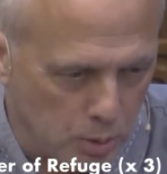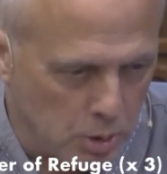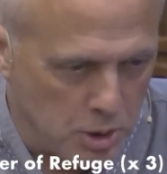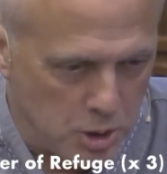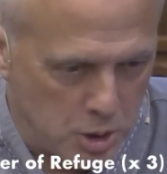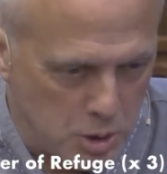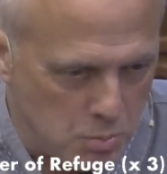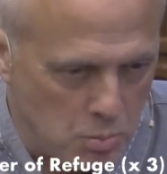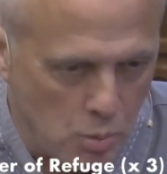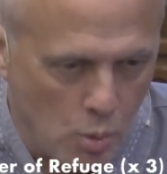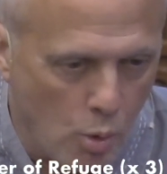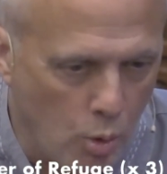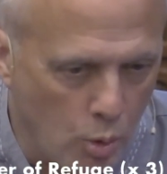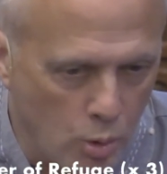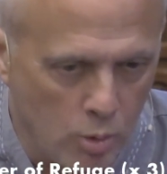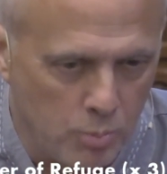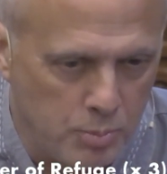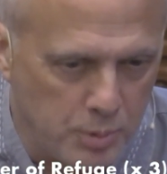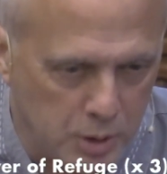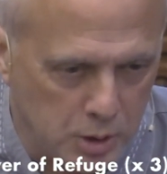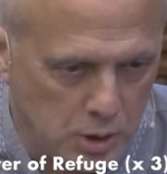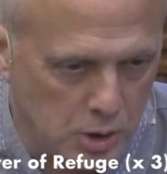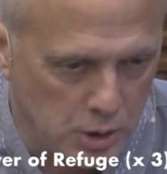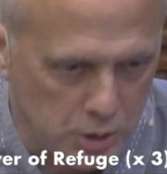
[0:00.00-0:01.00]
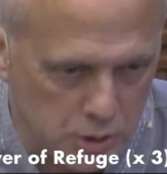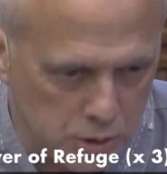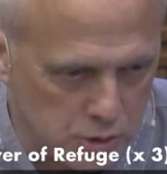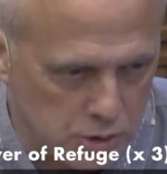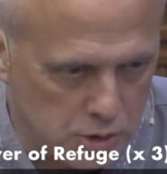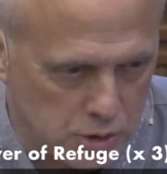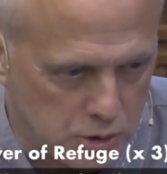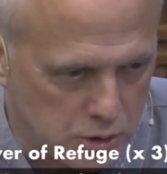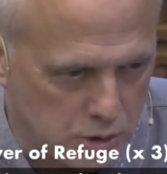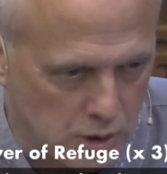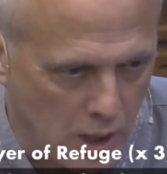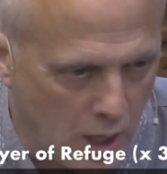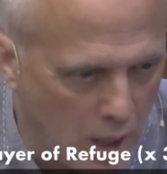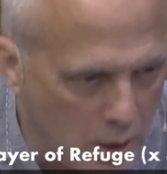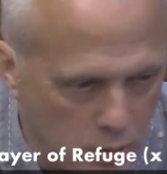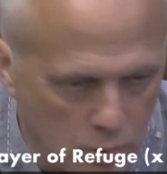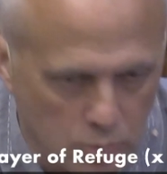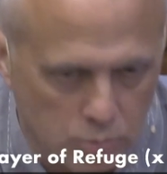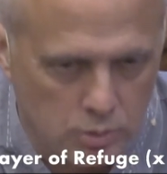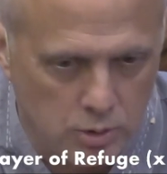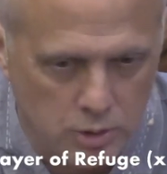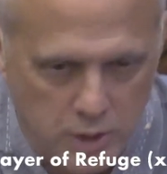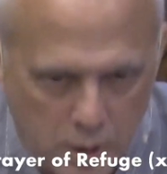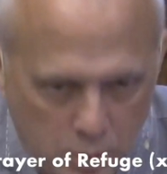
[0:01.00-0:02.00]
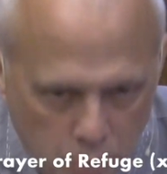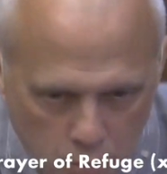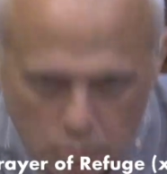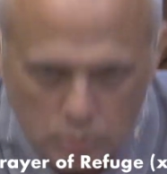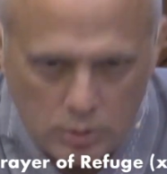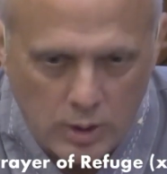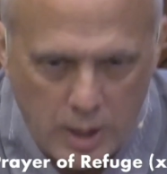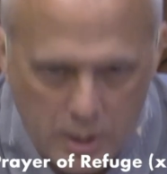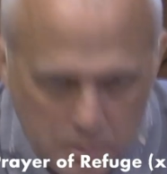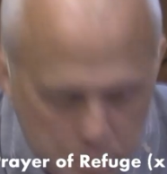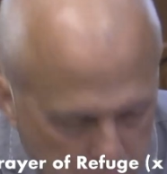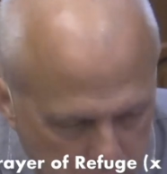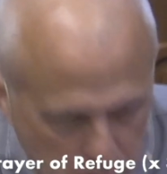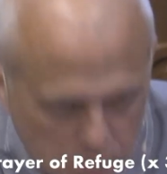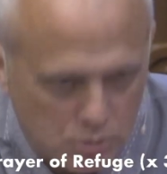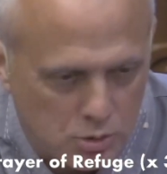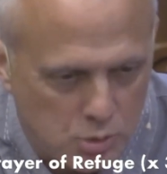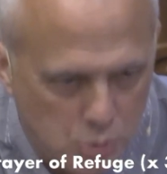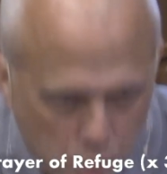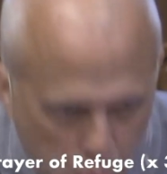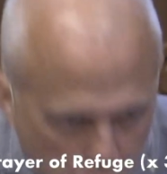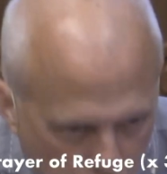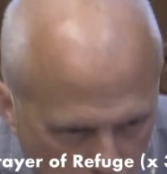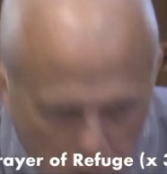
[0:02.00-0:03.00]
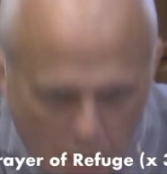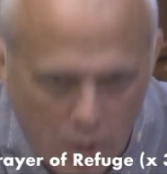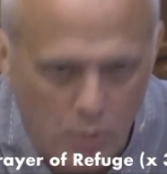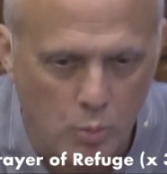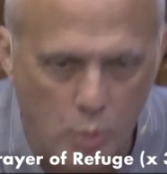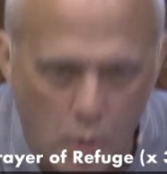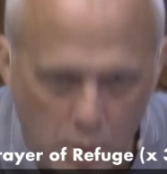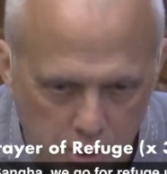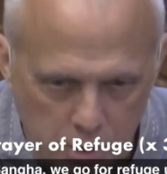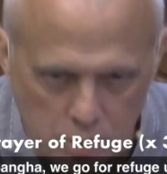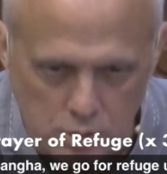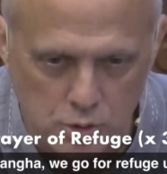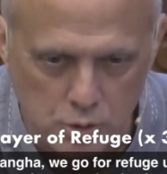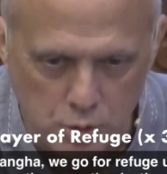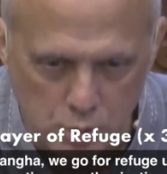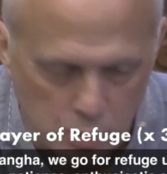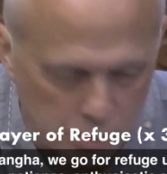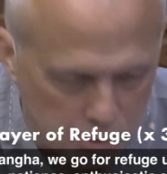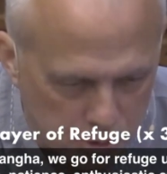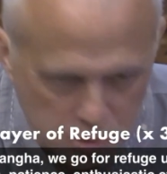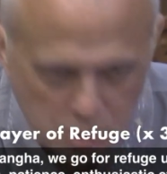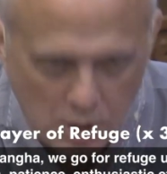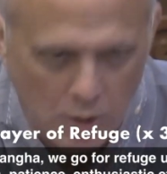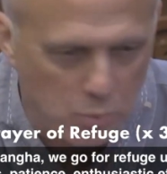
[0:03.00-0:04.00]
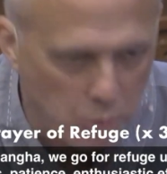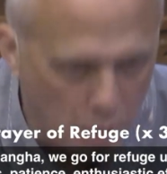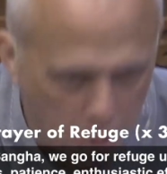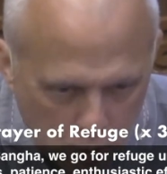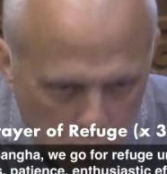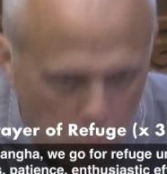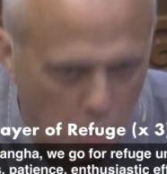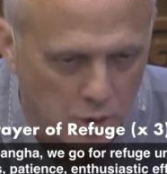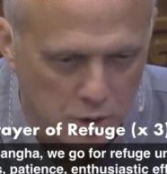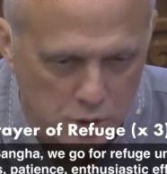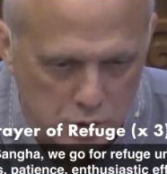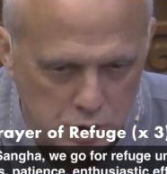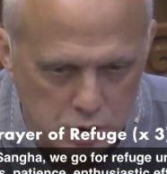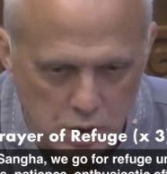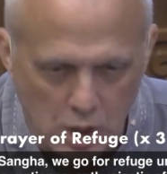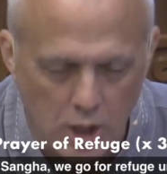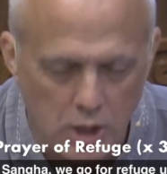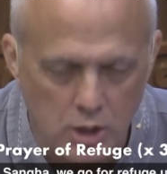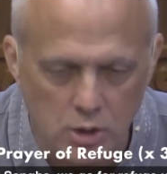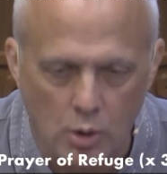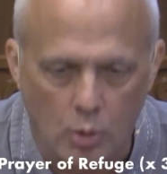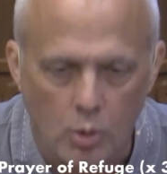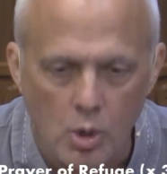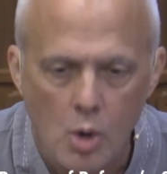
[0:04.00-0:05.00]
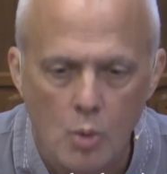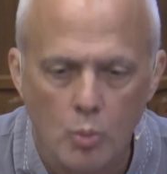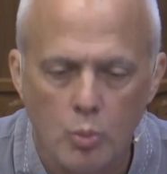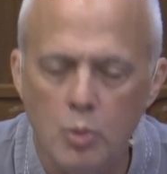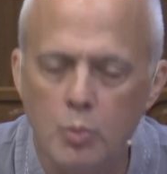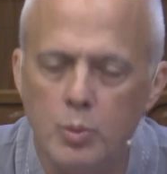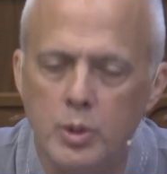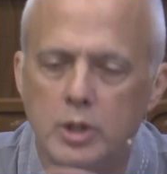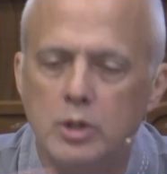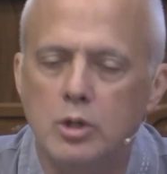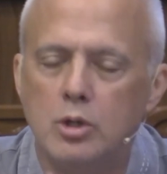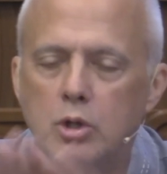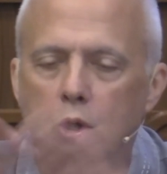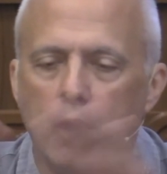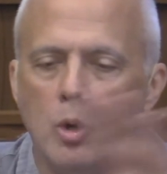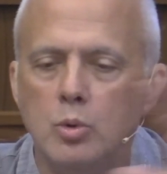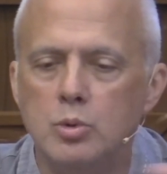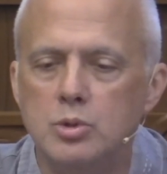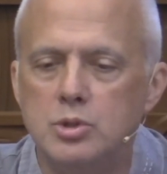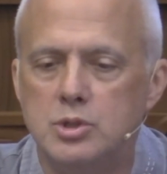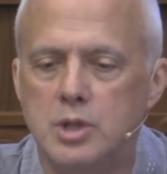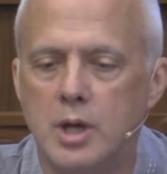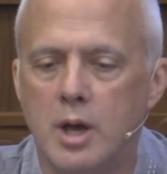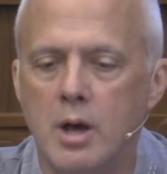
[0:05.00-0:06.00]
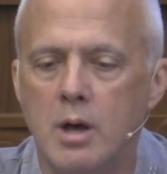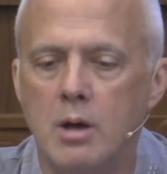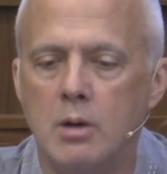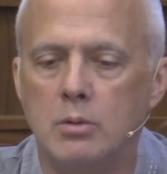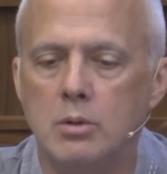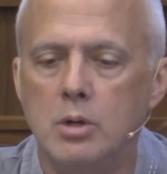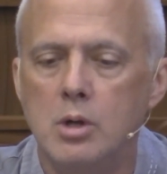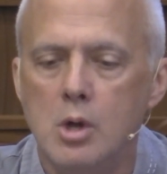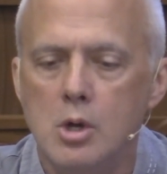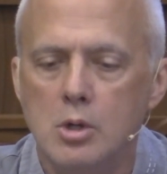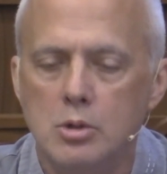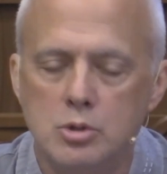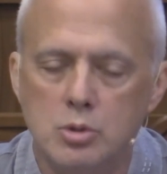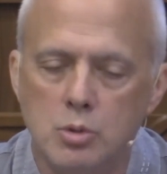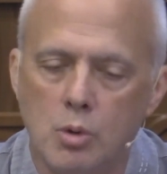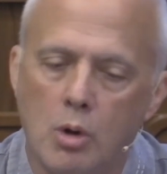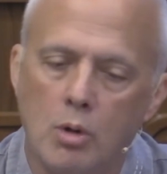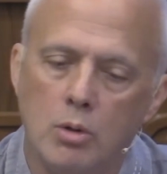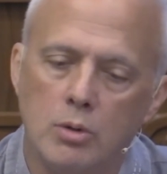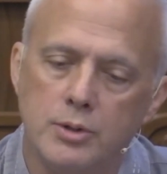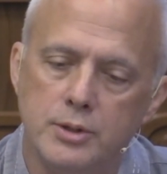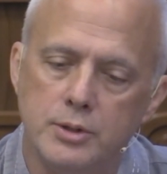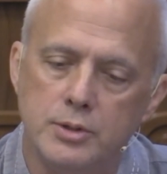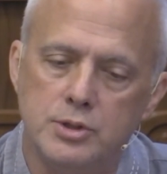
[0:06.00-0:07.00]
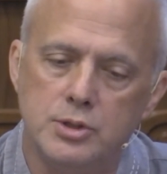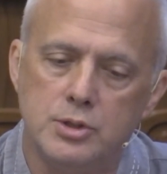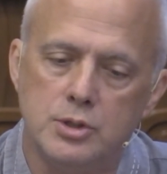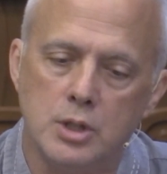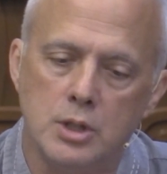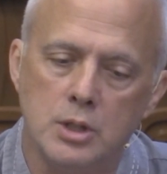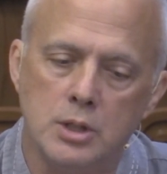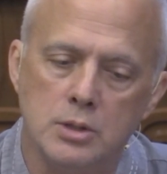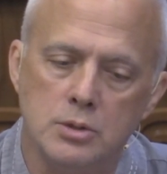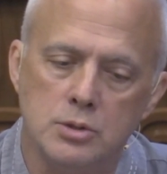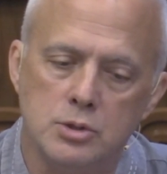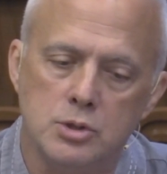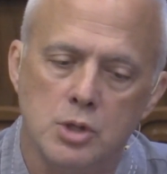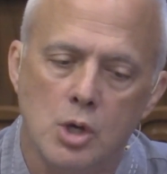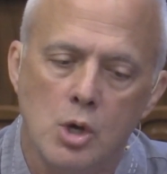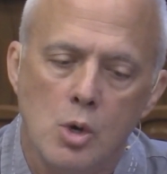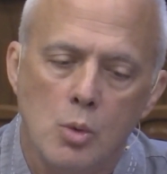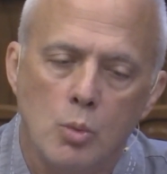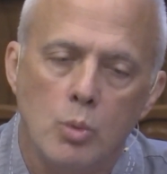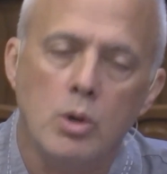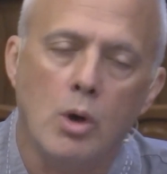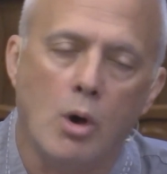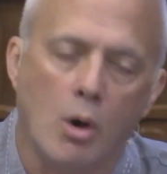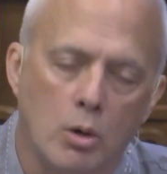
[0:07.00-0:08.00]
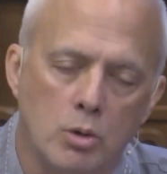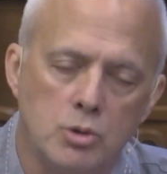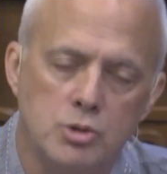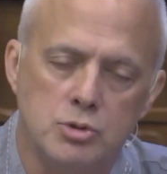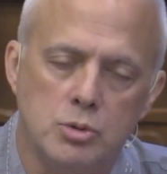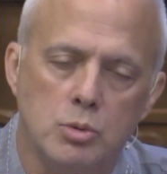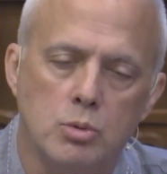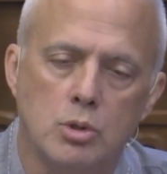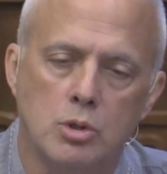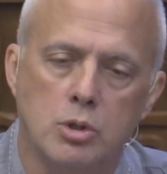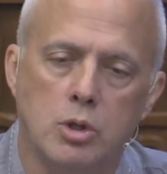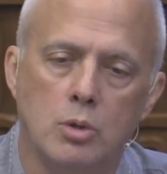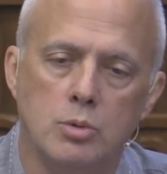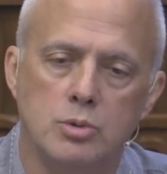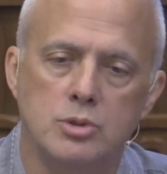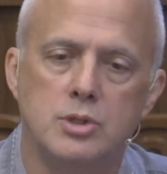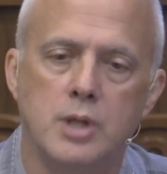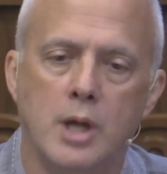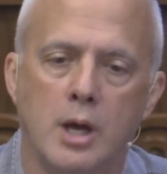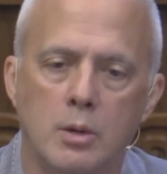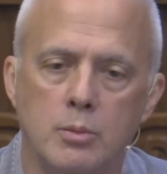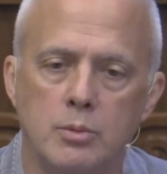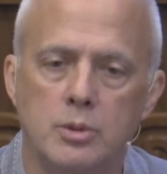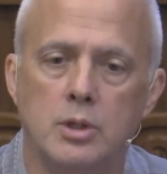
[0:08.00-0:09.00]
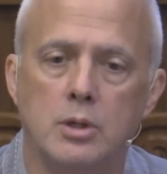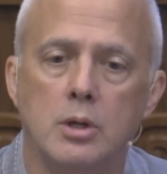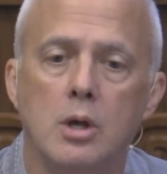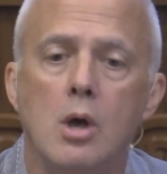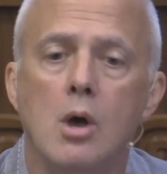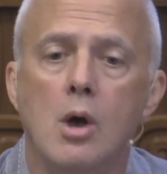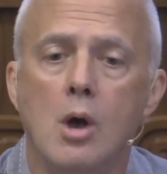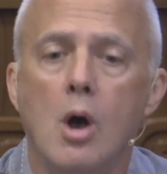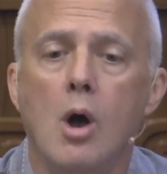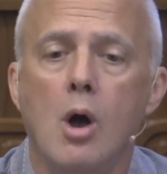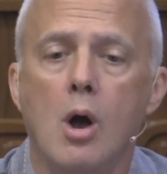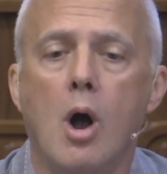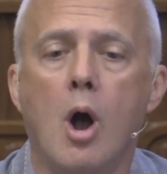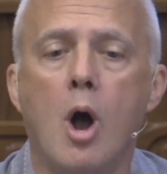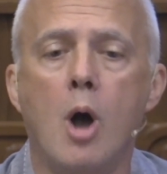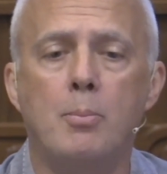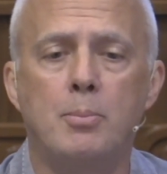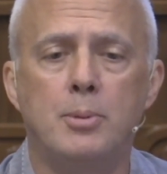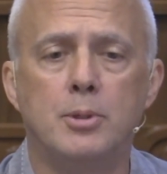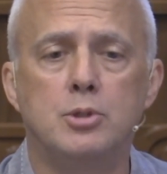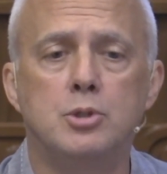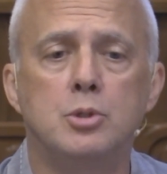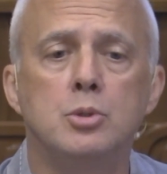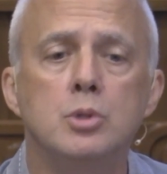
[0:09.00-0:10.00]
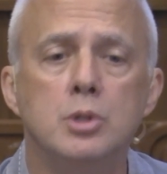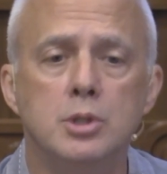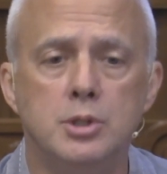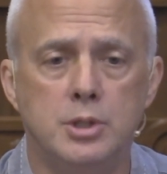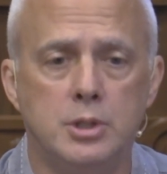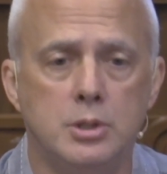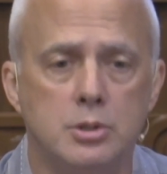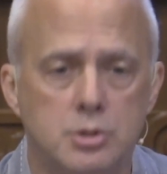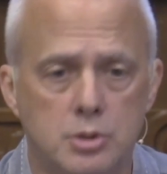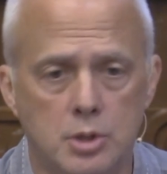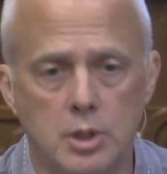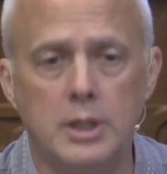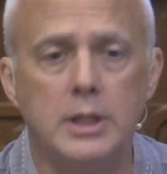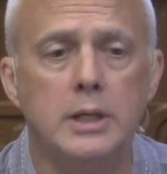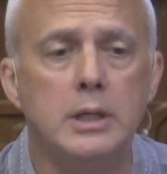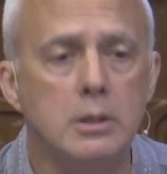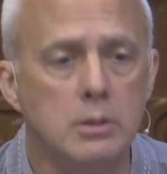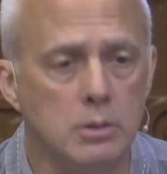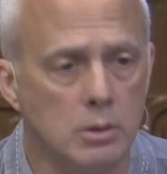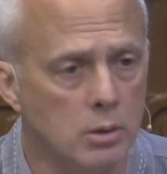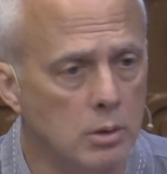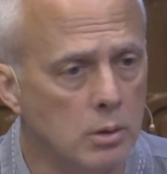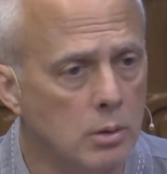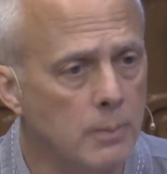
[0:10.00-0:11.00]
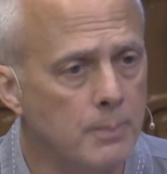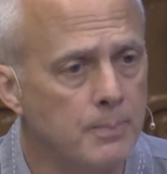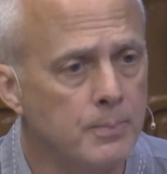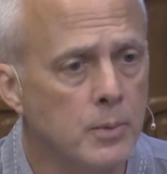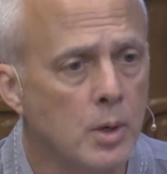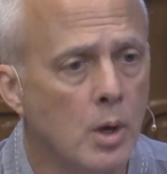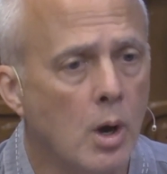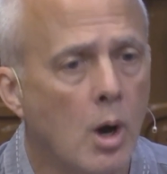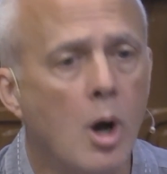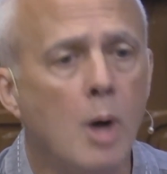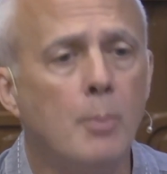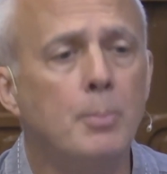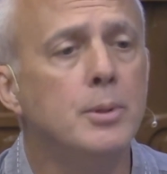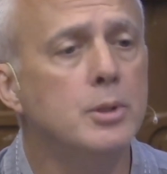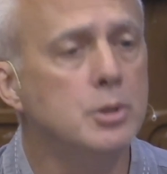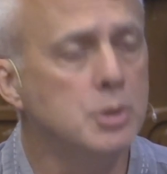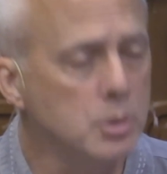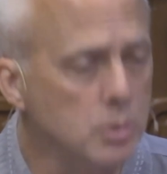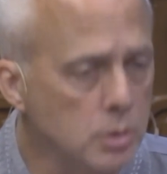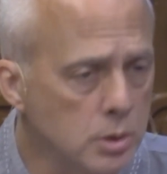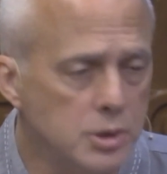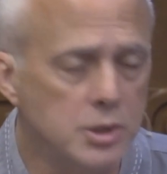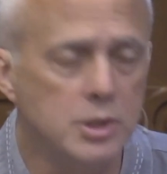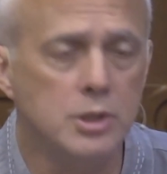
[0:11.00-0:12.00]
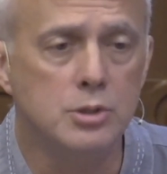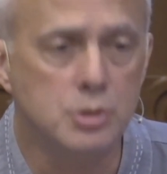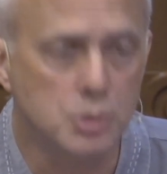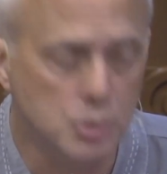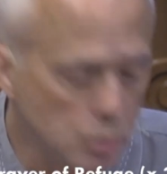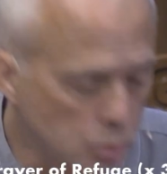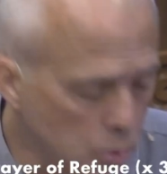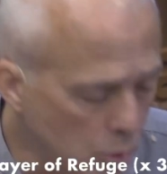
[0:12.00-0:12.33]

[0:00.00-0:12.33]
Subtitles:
anymore because they don't let me do what I want to do and say what I want to say. When we close down to all these things, we also close down to opportunities to heal, opportunities to